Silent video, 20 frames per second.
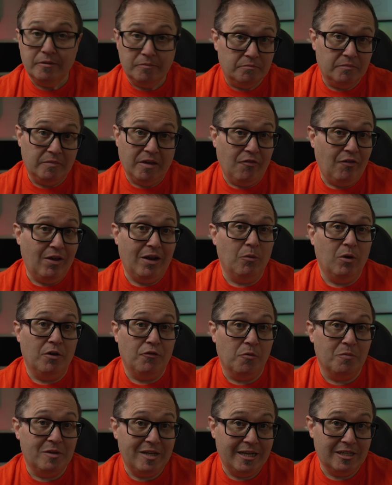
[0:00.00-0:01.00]
if anyone
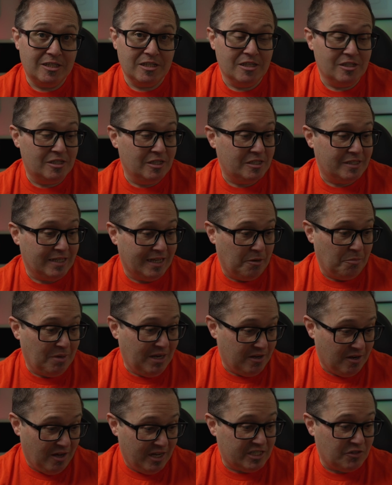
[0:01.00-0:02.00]
from Tesla is listening, it'd be
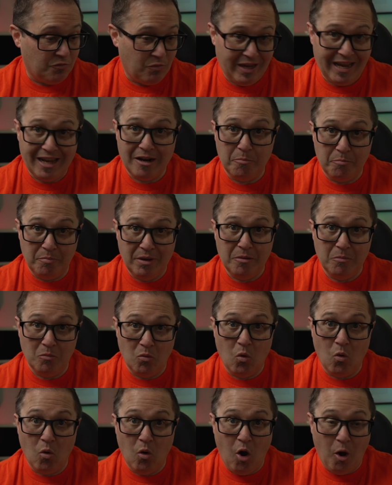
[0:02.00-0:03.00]
nice if we had a bit
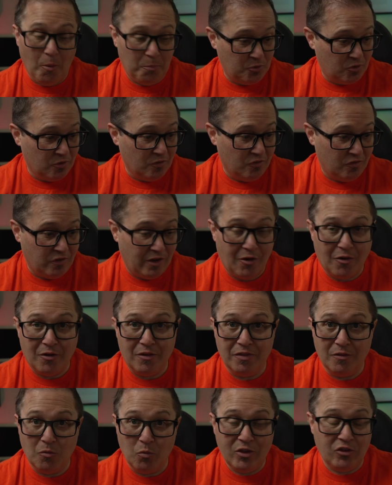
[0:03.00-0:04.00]
more options here in
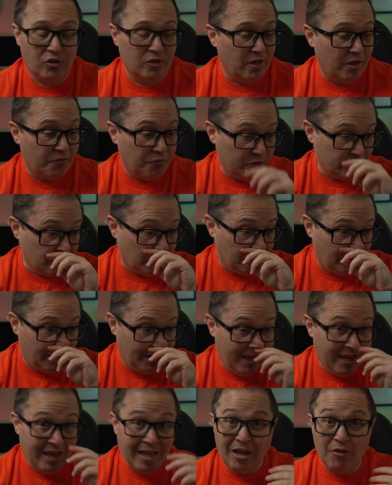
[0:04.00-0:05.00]
the widget. Like for example,
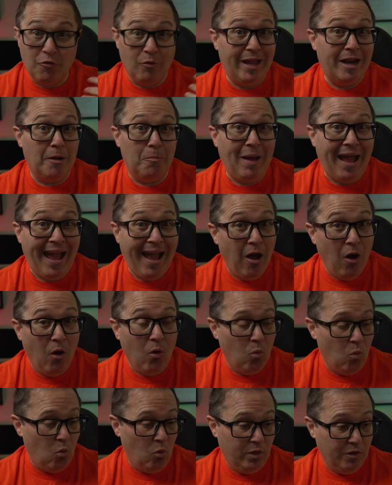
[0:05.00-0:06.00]
if we had a power
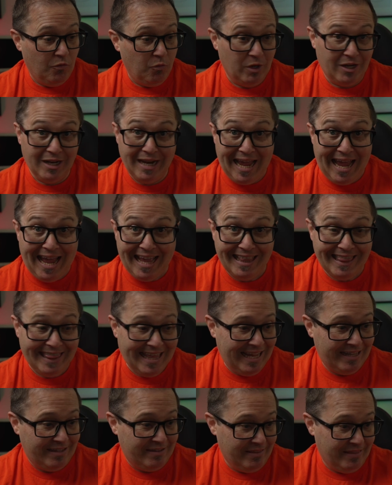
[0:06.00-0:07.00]
wall, if we could add
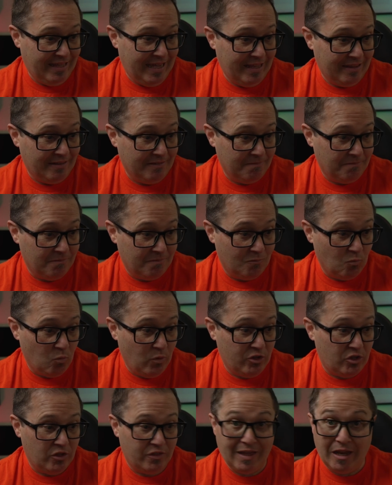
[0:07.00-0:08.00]
that to that
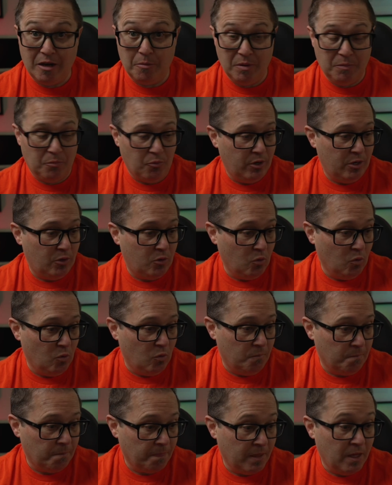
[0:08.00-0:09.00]
widget, that'd be pretty
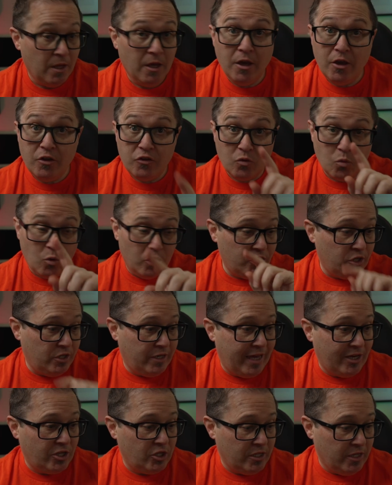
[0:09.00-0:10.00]
cool. So what you
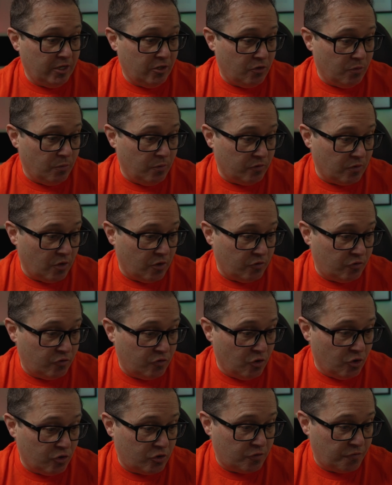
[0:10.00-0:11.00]
actually need to do is
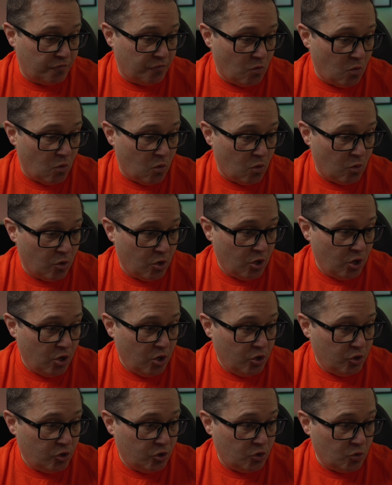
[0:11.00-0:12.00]
search for
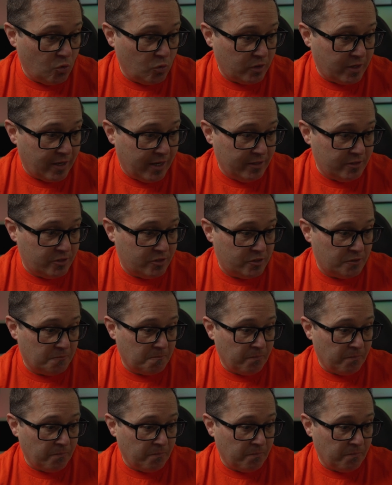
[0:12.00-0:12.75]
shortcuts,